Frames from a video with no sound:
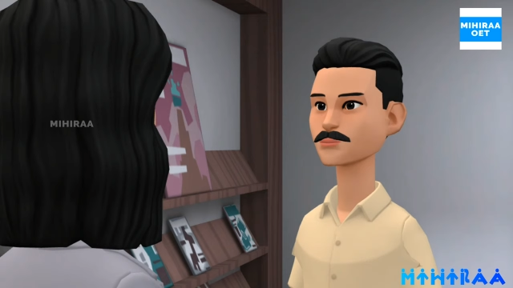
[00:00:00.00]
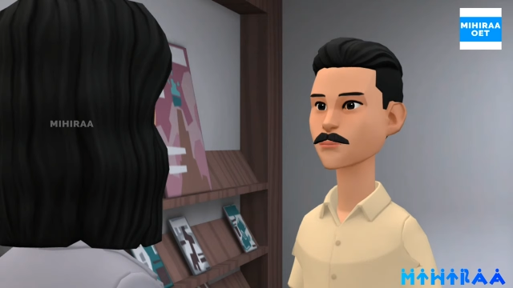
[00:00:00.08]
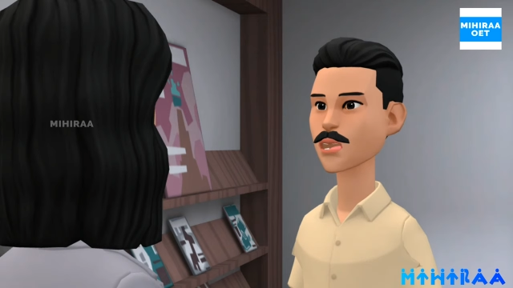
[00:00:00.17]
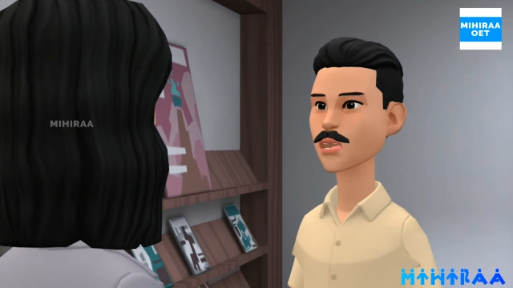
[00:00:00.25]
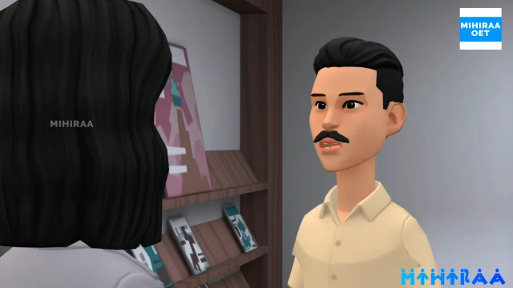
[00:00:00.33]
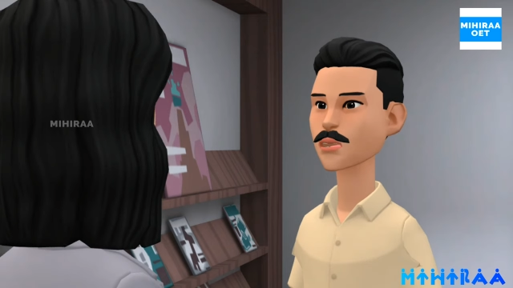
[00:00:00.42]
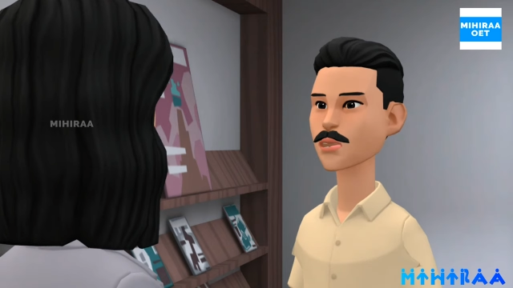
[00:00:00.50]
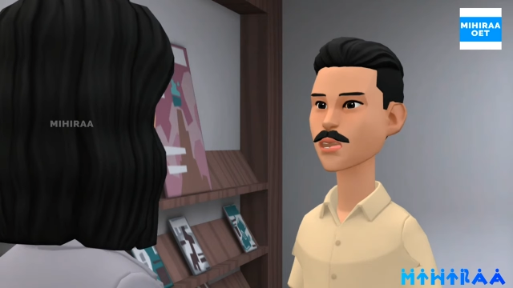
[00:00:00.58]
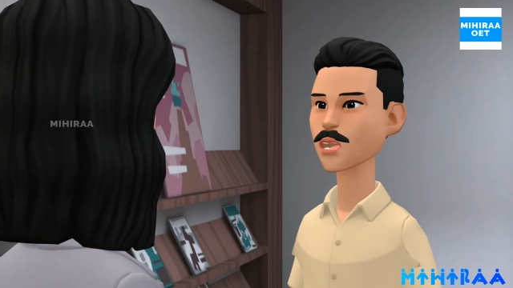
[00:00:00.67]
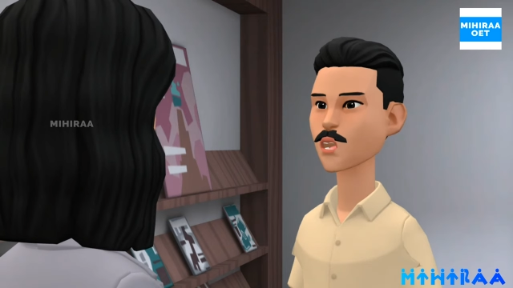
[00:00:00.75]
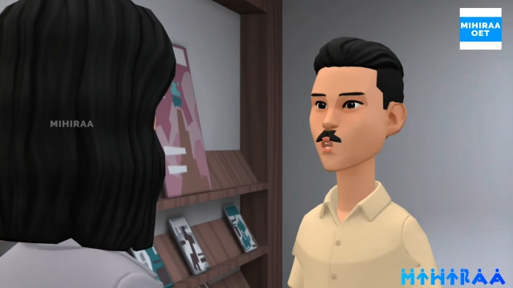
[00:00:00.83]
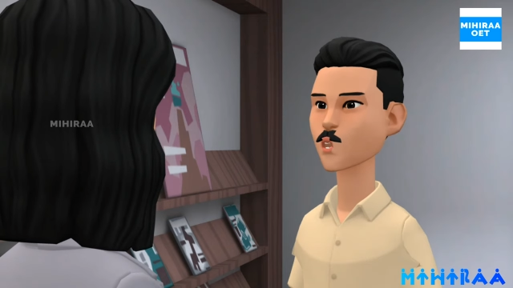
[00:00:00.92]
It takes
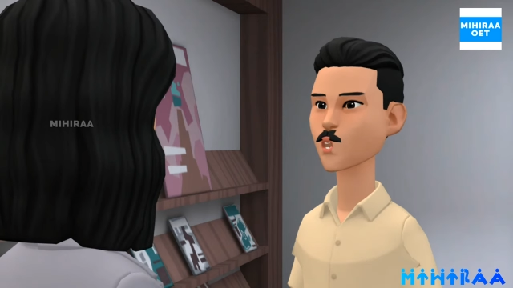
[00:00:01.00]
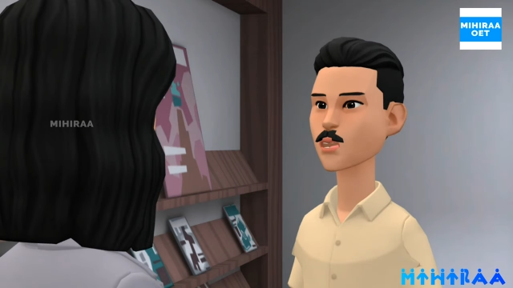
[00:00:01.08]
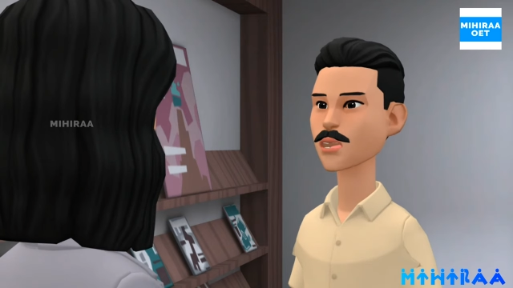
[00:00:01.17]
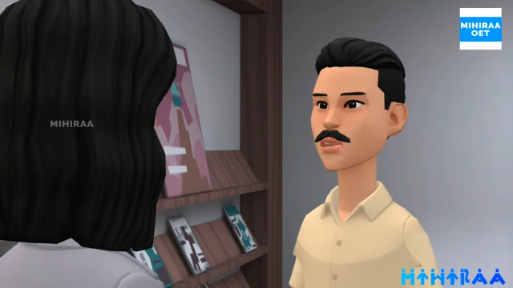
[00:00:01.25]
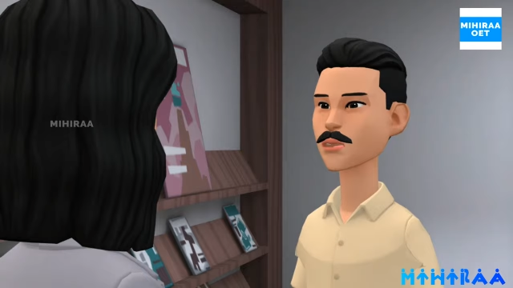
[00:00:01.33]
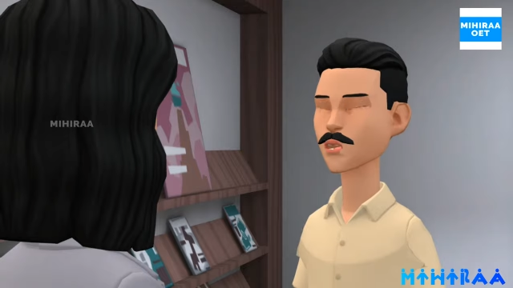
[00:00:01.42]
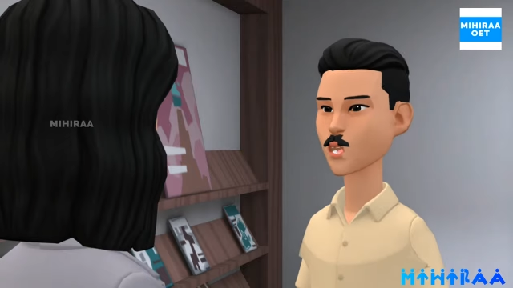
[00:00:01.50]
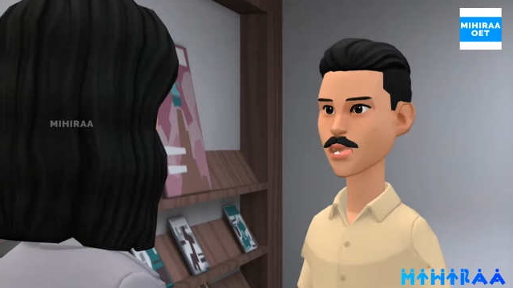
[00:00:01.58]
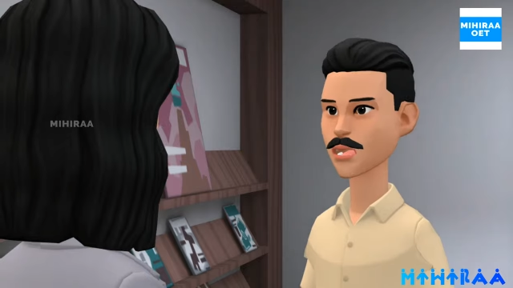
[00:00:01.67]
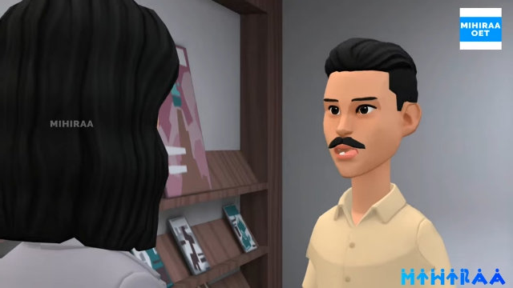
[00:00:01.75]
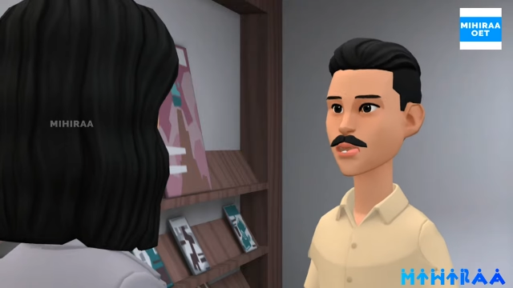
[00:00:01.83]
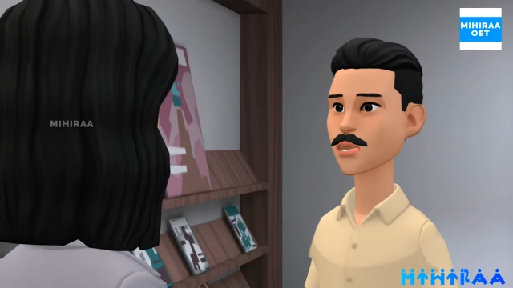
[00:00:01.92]
around 2 days to
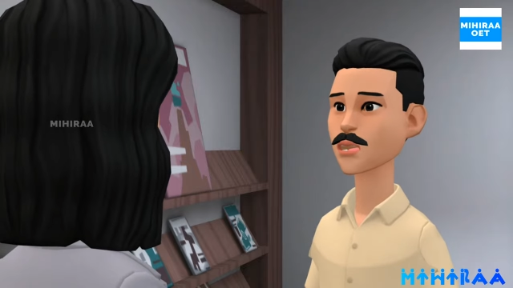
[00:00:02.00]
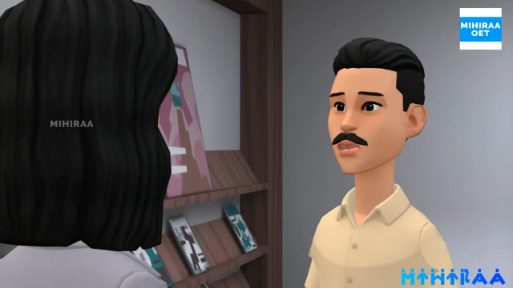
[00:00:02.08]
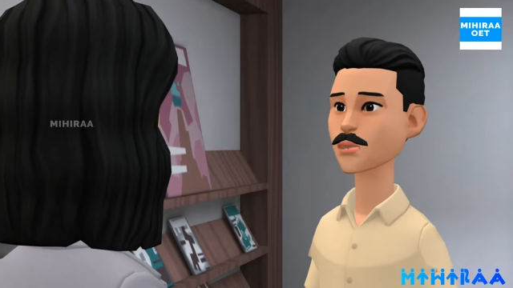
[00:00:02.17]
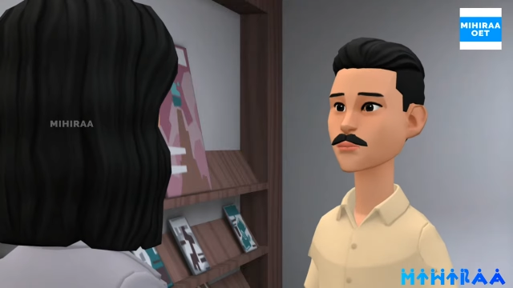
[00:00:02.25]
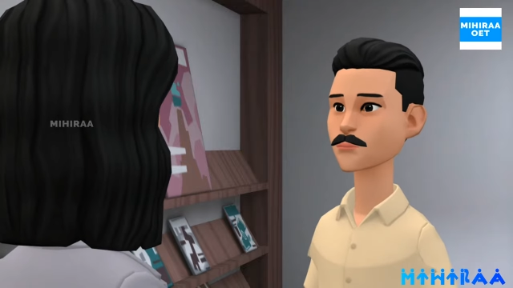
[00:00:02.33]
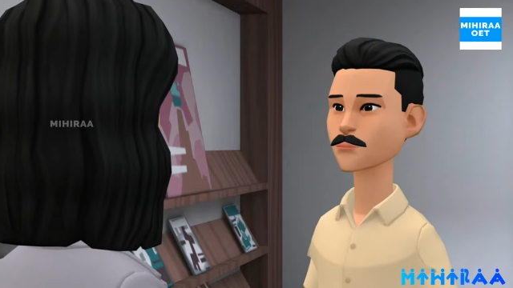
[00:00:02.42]
get the result.